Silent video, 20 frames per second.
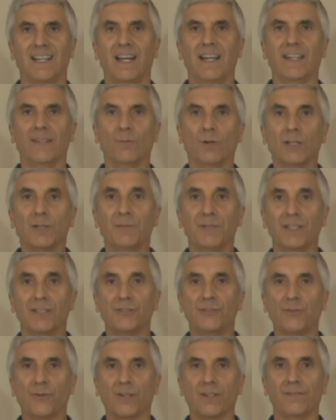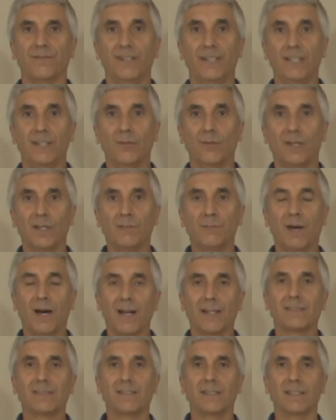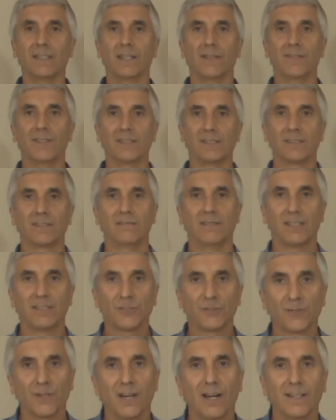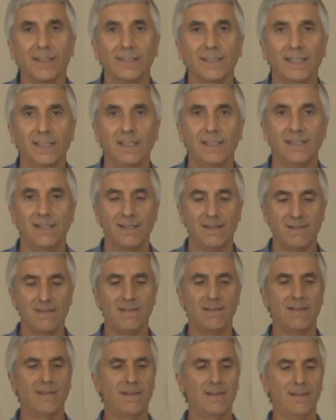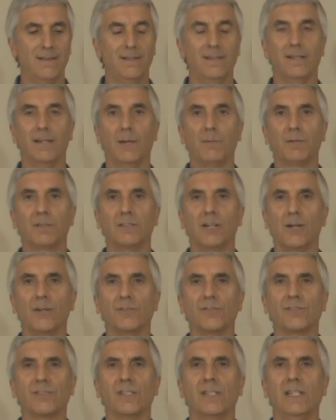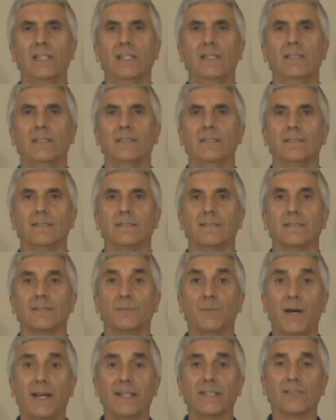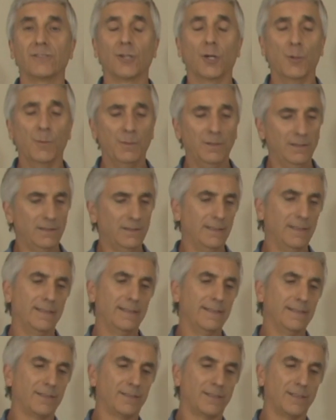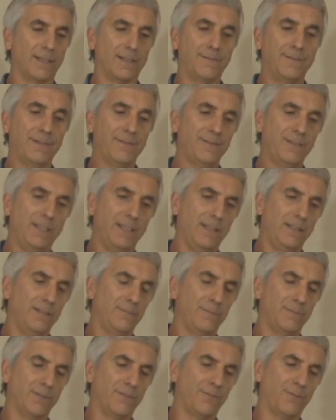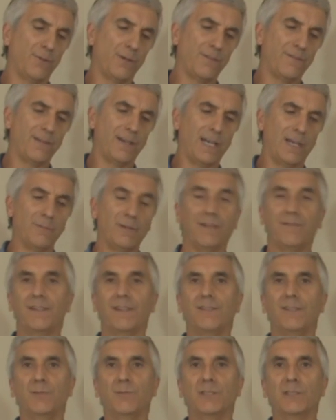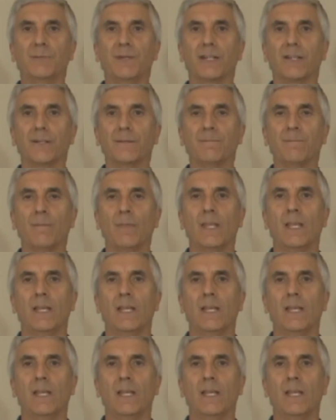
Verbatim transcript: Hi, and welcome to this short video unboxing of this Celestron up close spotting scope. And it's uh, 15 to 45 by 50 millimeter.